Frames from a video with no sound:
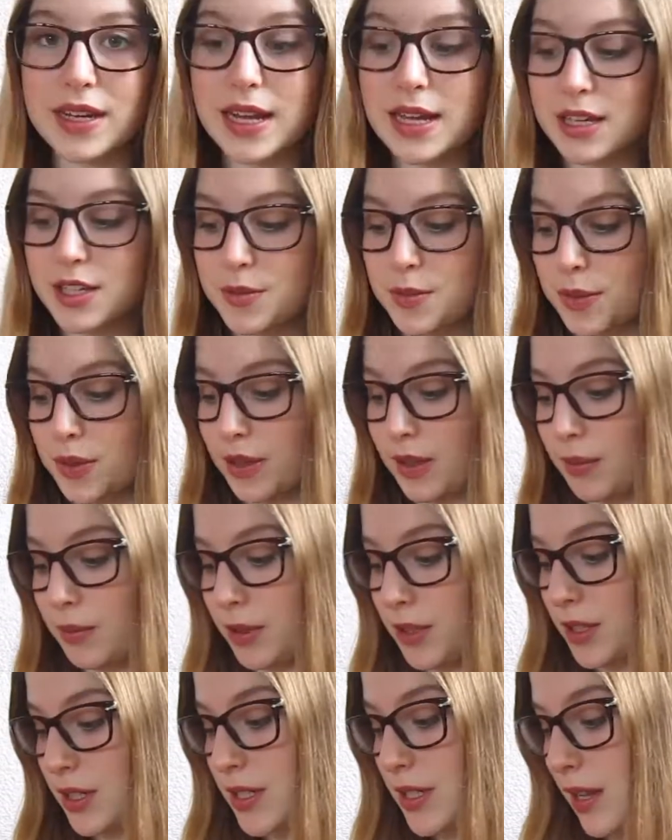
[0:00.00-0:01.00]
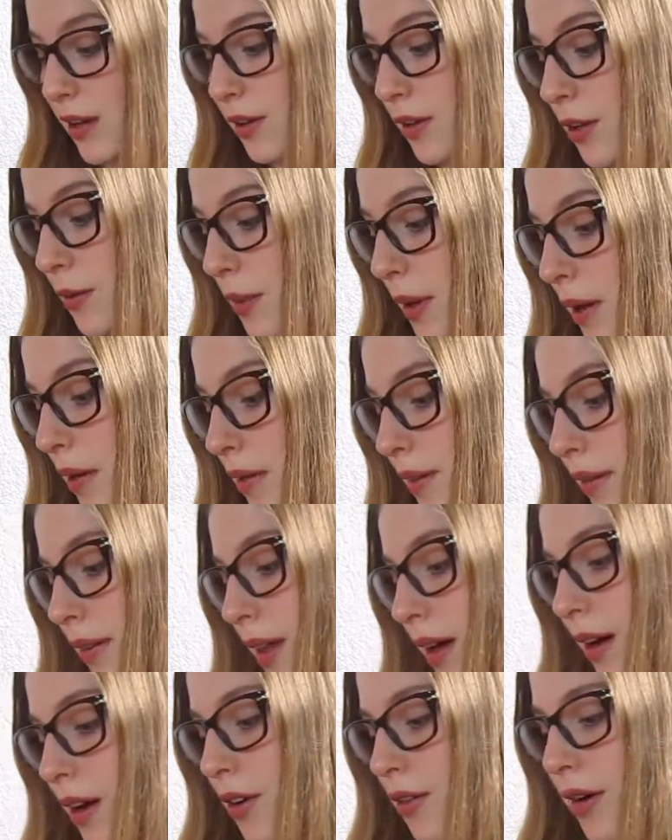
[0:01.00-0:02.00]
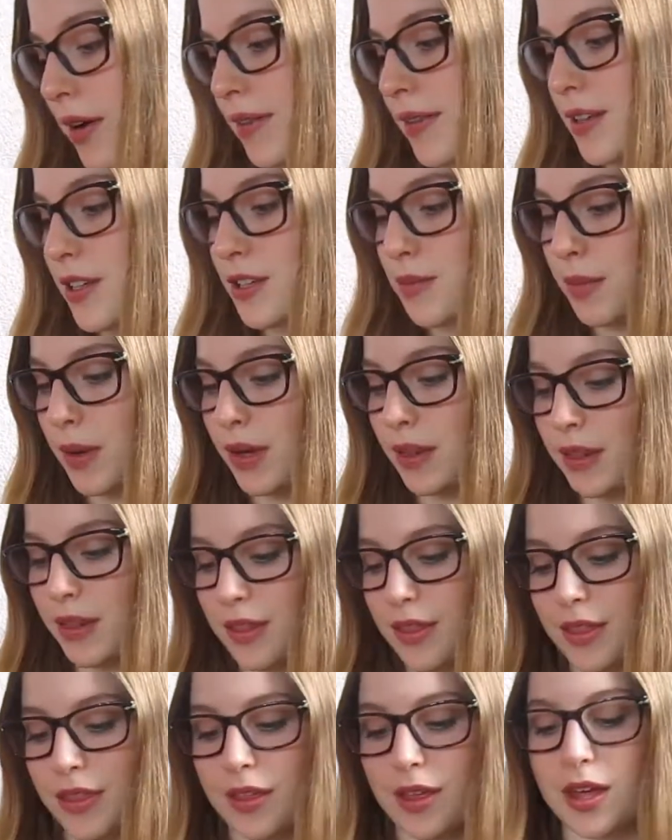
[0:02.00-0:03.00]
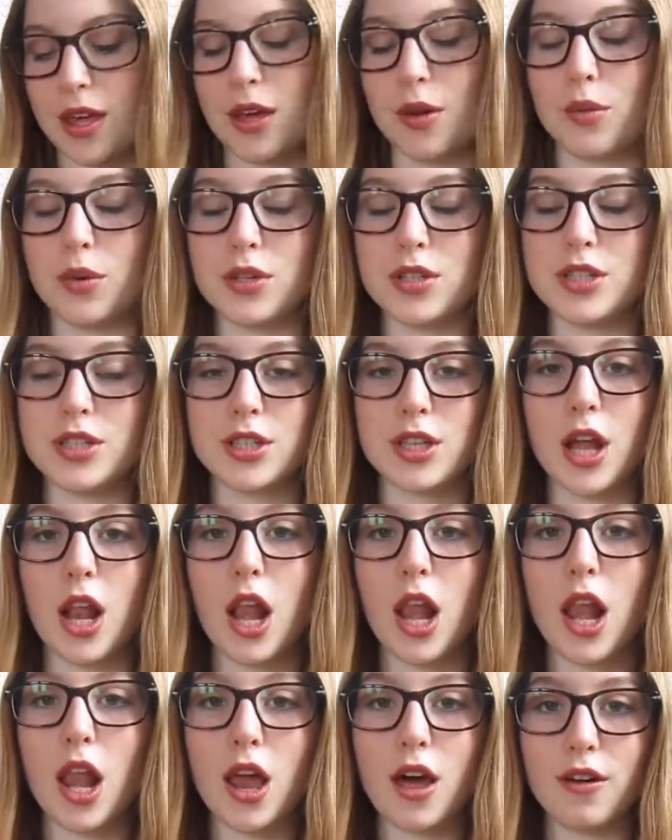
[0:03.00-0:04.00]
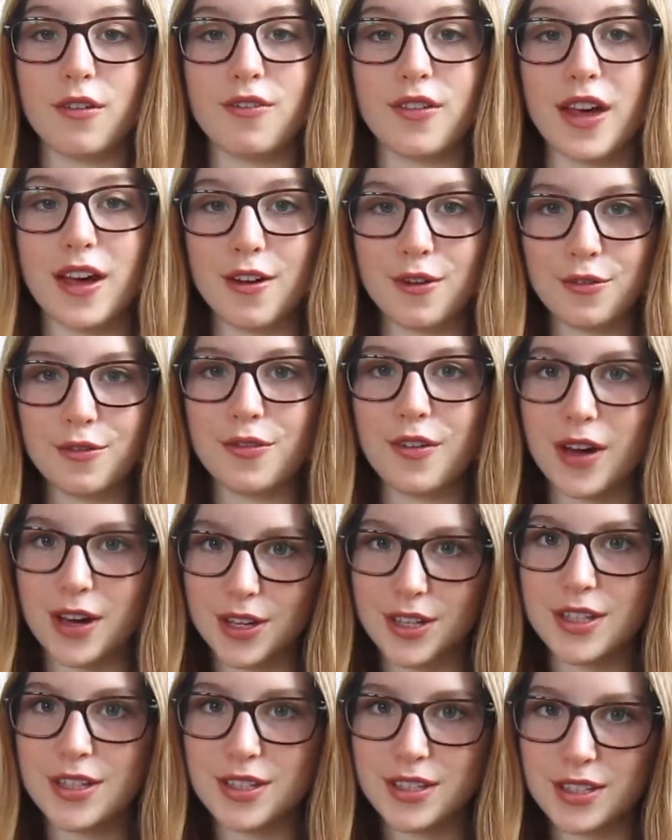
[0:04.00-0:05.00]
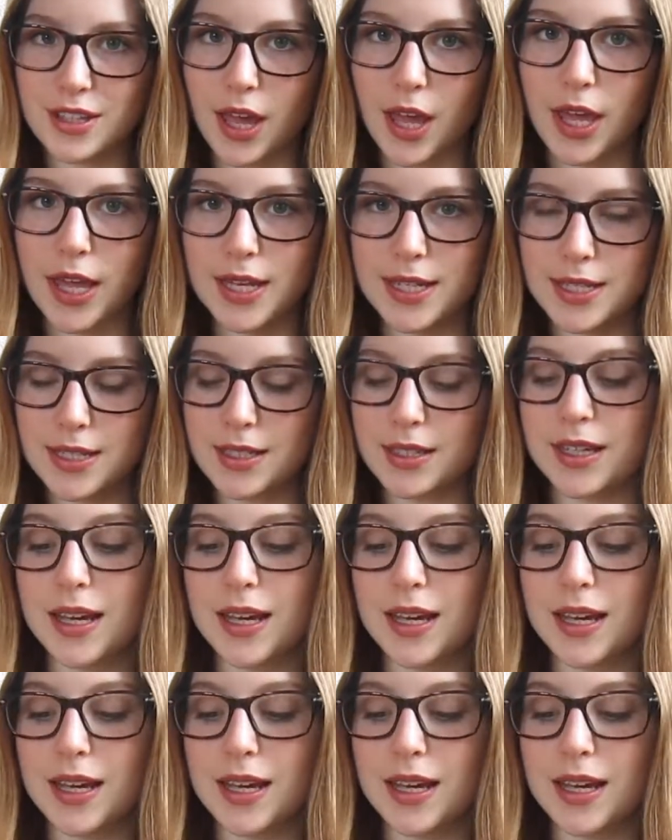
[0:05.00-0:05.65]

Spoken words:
next book I'm going to tell you about that I read this month, it was Love at First Sight.